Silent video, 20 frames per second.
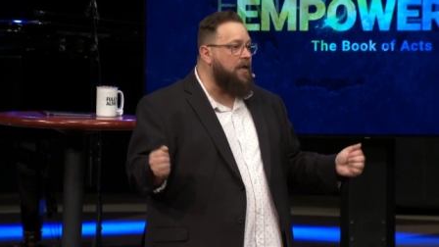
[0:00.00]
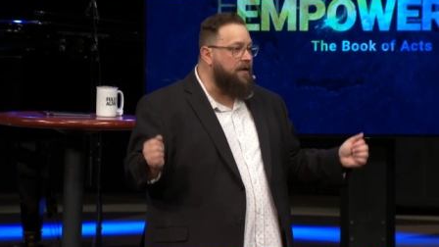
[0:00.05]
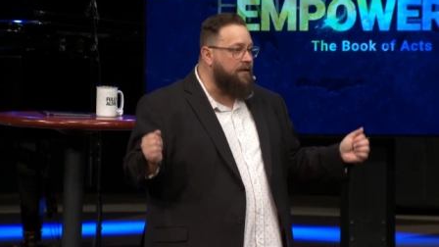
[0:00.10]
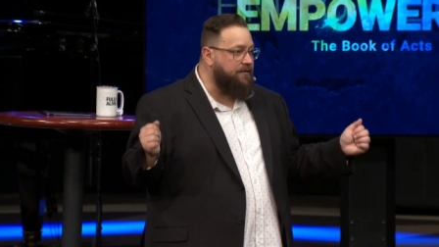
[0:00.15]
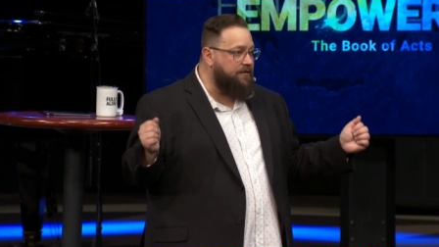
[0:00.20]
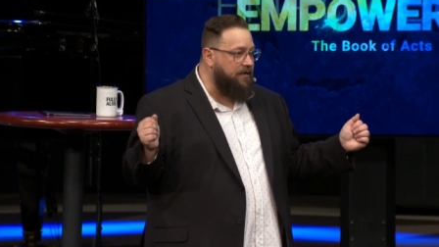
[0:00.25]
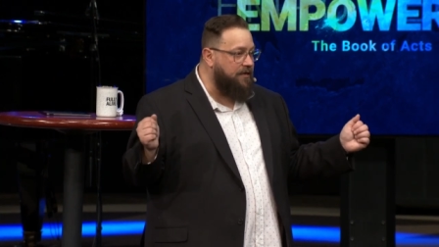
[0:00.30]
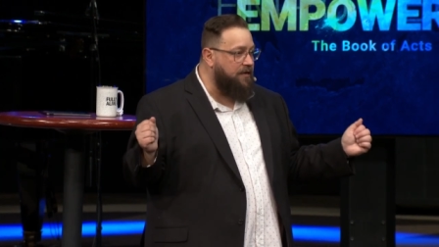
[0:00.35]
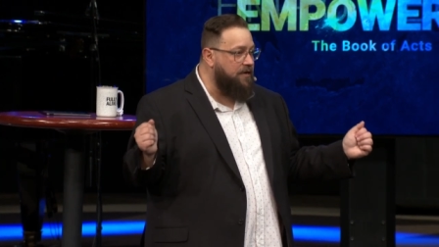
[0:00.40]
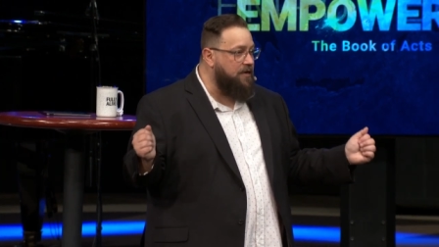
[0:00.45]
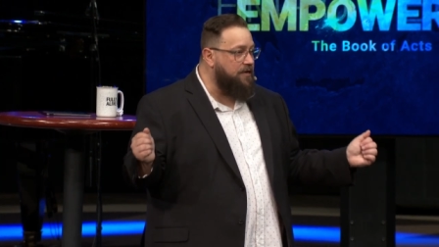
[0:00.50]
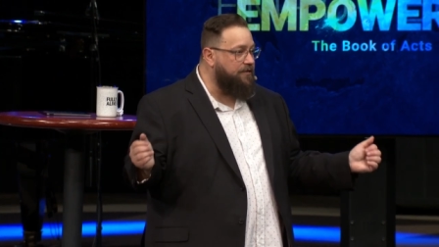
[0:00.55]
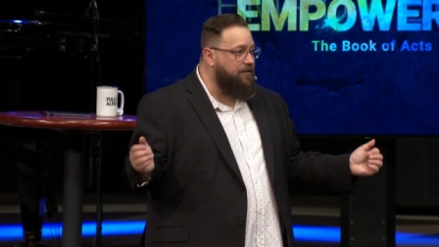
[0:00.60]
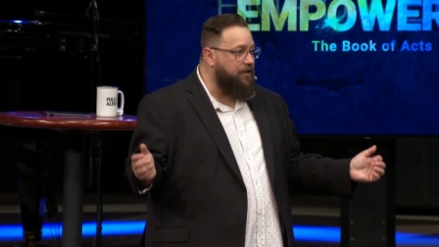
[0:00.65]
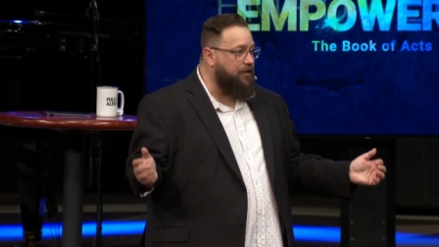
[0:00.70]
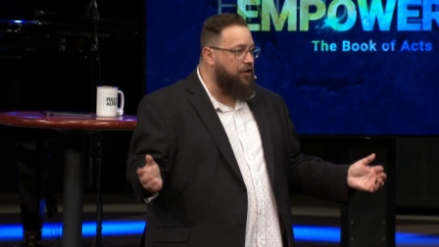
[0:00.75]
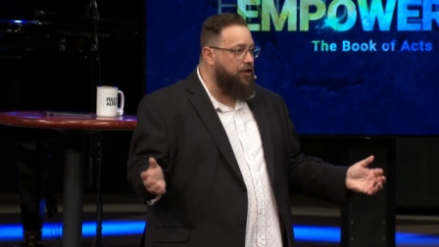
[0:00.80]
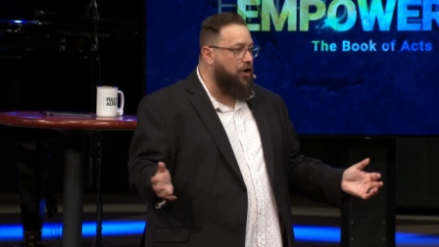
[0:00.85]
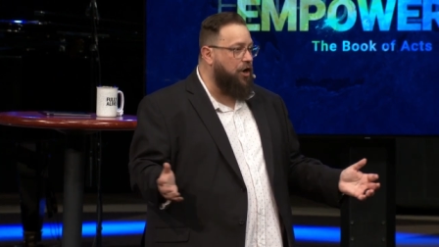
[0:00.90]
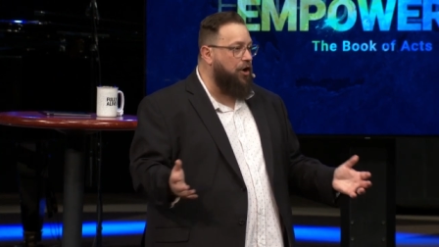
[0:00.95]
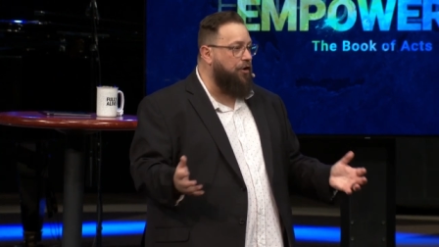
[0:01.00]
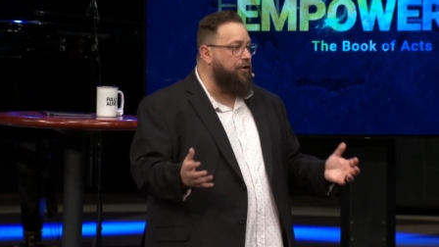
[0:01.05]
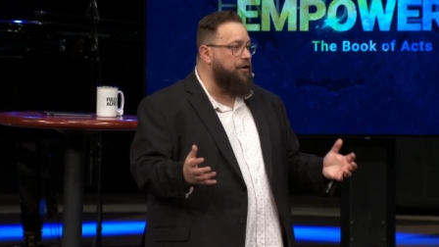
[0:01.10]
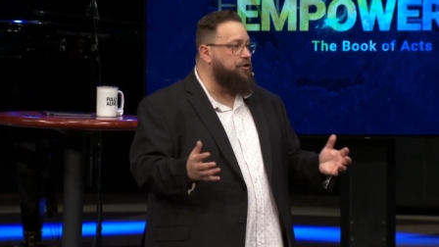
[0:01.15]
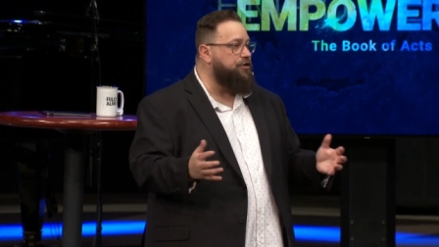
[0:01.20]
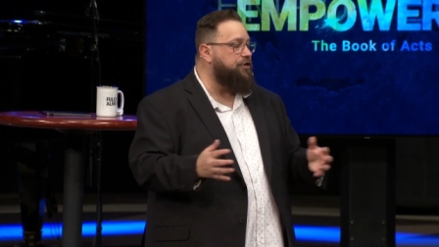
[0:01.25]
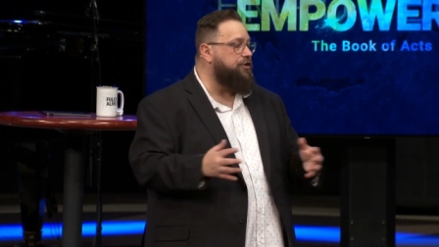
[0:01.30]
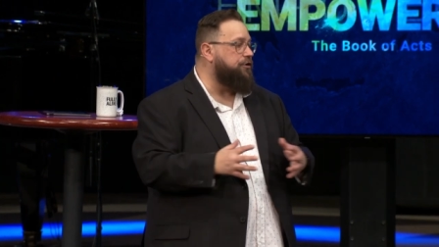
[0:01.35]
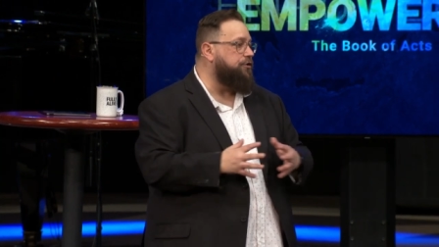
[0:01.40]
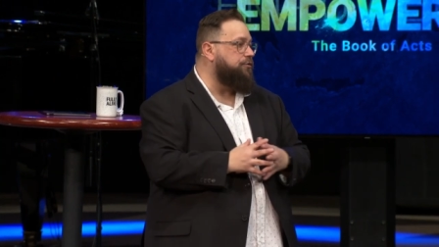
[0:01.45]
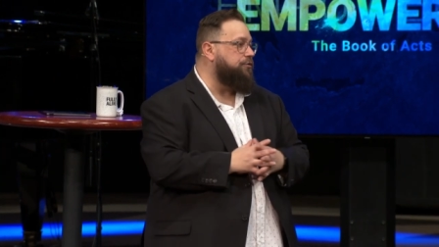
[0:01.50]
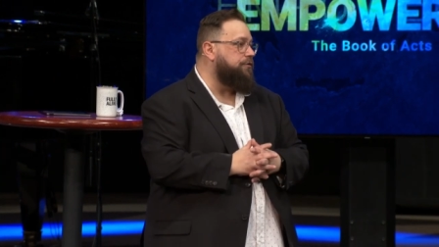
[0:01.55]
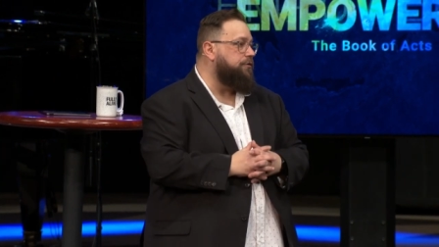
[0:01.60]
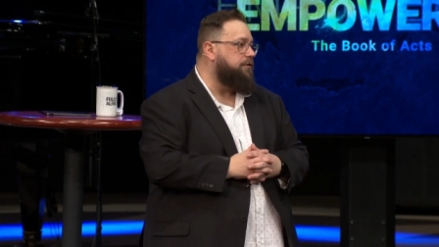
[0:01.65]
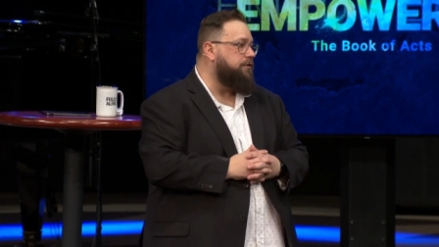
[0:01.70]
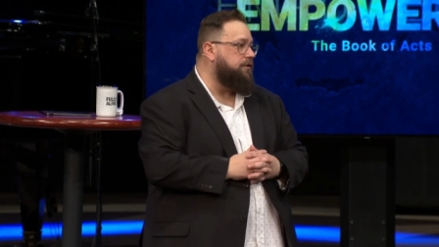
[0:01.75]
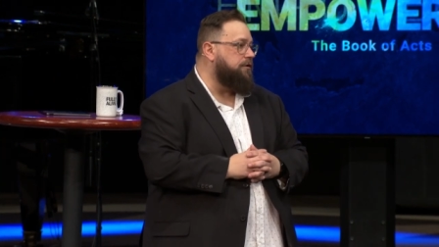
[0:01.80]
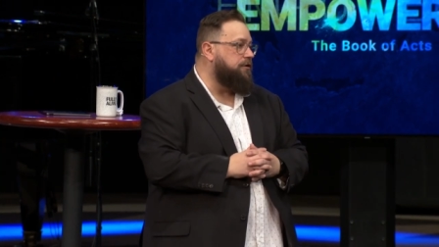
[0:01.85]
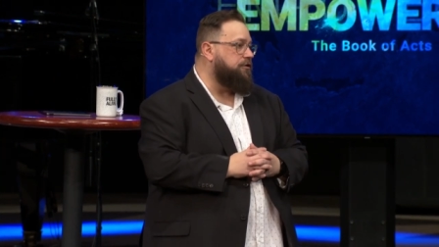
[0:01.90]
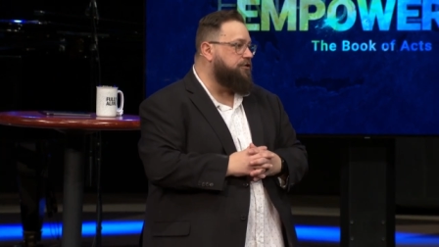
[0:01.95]
to, to encourage you,
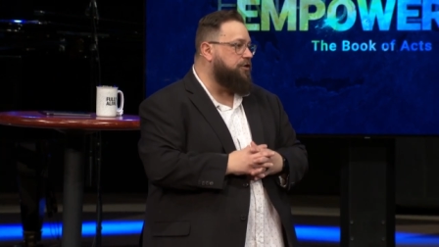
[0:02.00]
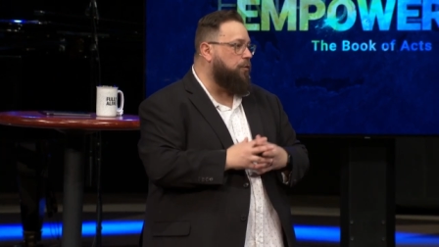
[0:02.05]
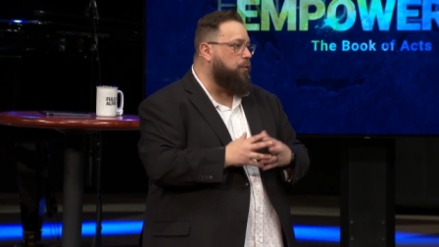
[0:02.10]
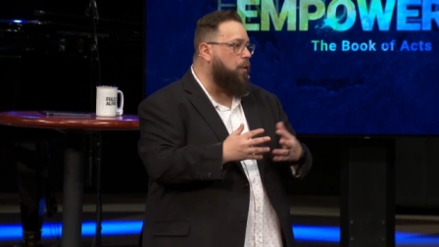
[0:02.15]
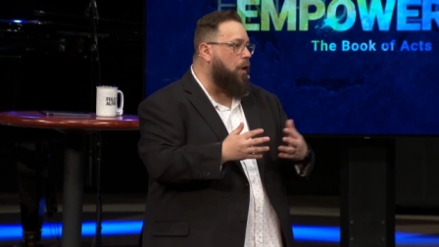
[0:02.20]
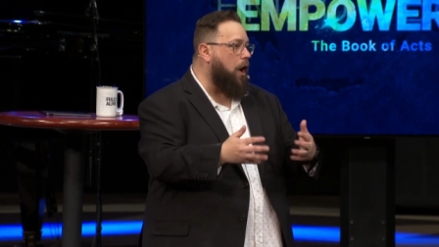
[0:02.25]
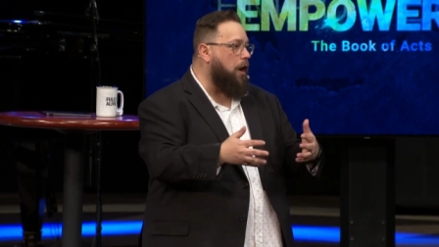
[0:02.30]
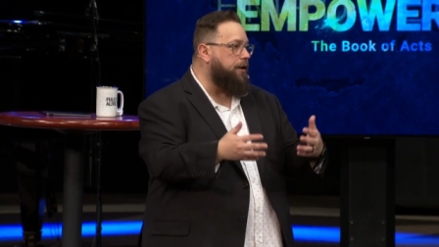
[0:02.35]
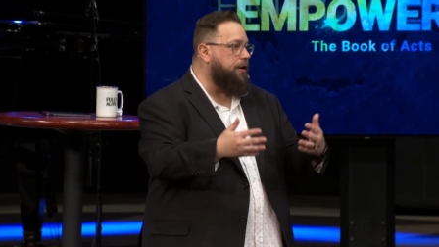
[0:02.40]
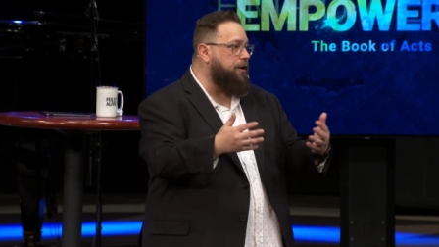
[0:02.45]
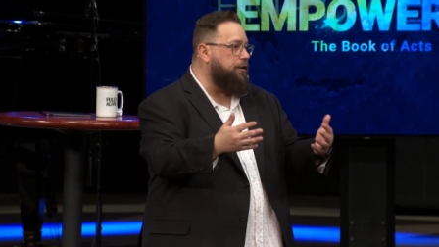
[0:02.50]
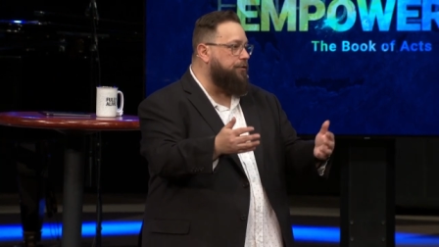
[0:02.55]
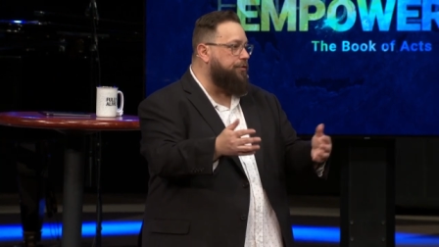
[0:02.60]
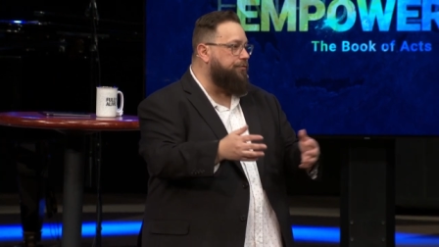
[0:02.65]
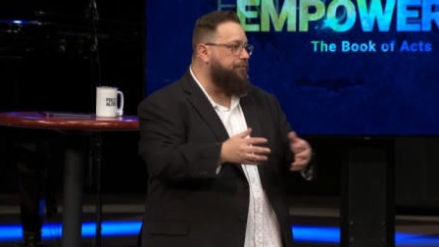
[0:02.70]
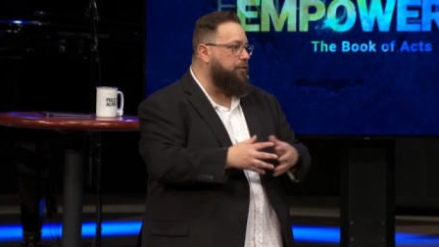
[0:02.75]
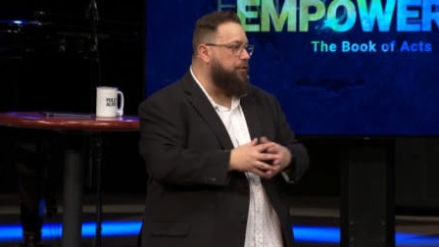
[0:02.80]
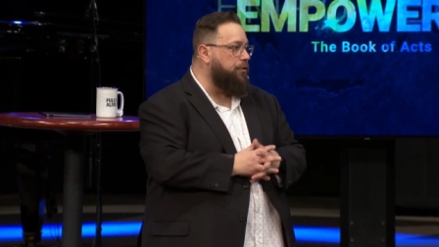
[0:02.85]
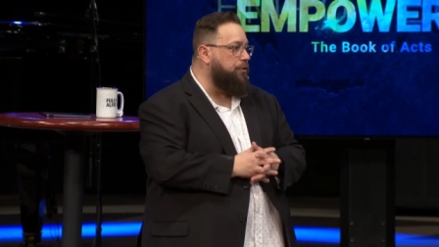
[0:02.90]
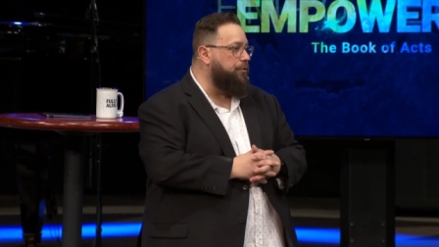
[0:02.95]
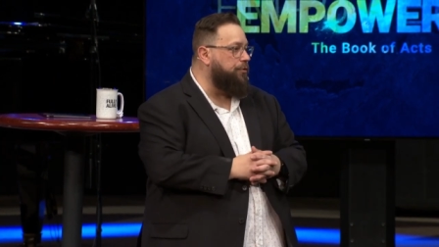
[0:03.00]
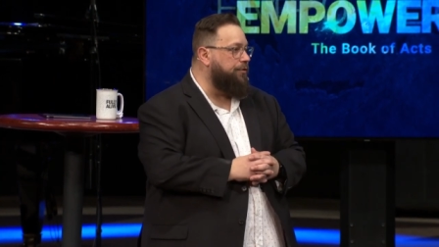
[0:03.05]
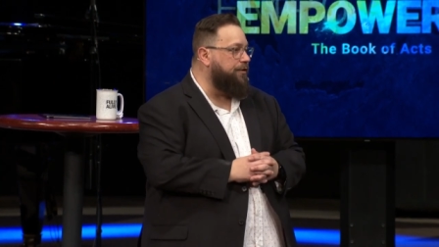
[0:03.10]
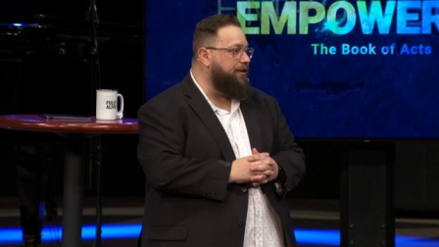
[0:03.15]
to walk you through